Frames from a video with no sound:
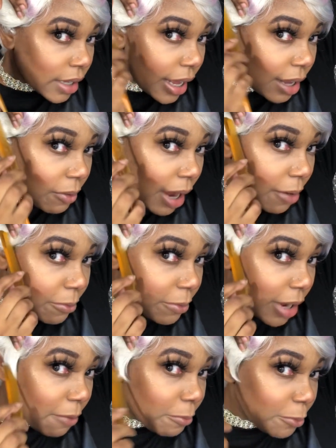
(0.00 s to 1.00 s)

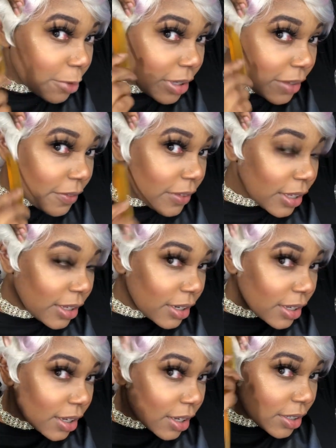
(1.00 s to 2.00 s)
I'm really feeling
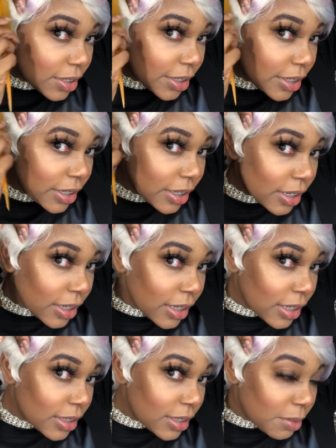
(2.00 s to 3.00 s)
the color.
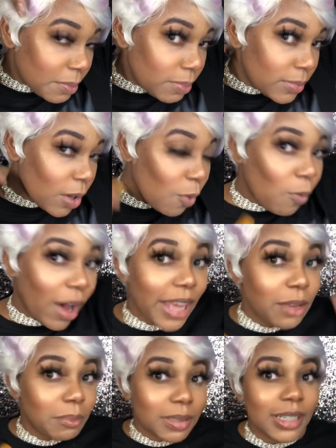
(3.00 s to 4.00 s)
The
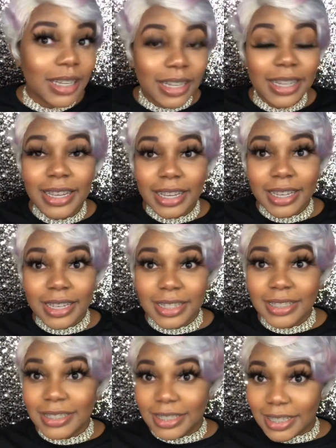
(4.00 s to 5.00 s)
white blonde
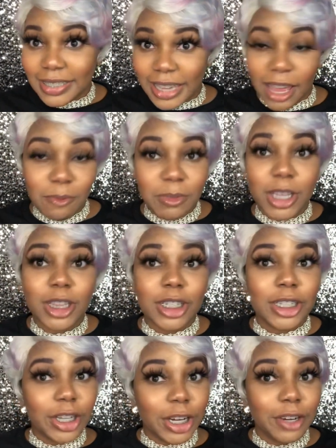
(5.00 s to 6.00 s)
does have me a
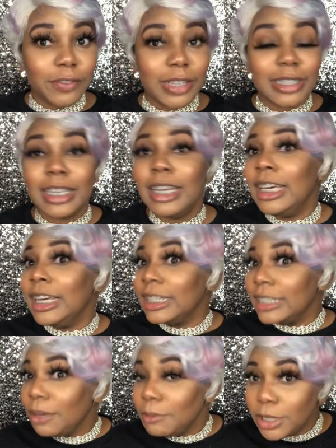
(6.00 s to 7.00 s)
little nervous.
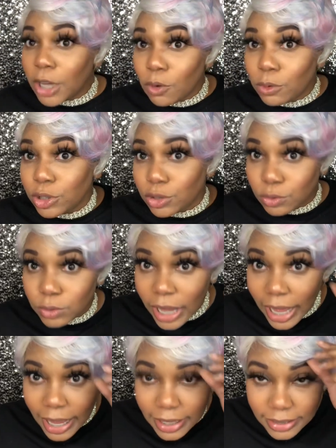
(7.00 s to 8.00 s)
Let me know what you
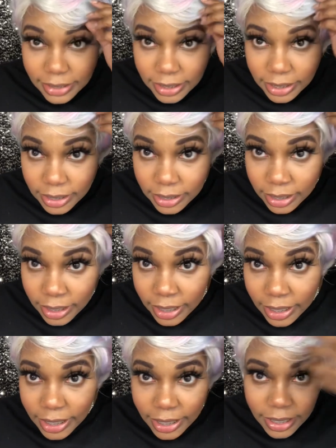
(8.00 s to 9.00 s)
guys think
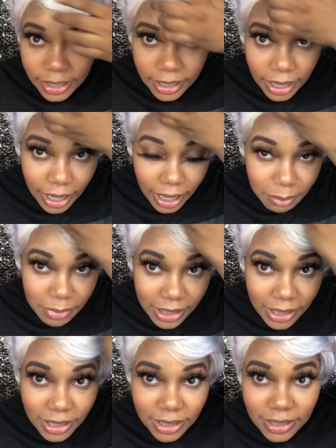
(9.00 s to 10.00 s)
in the
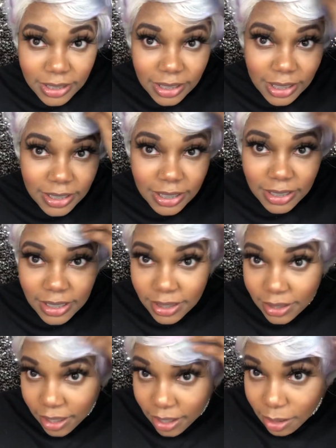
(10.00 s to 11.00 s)
comments. Is this a
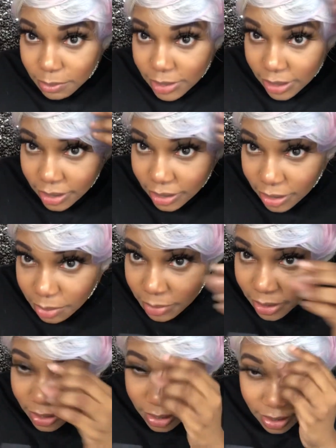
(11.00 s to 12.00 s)
thumbs up?
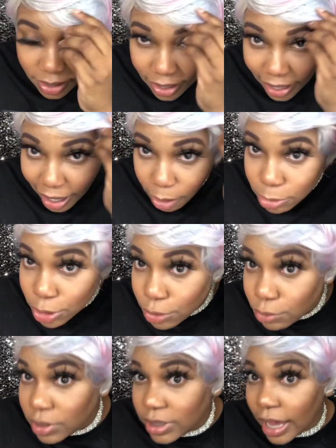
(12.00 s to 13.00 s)
How would
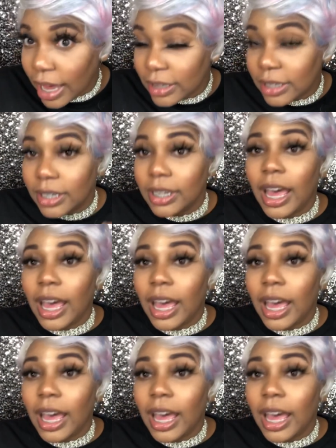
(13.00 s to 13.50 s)
you style it?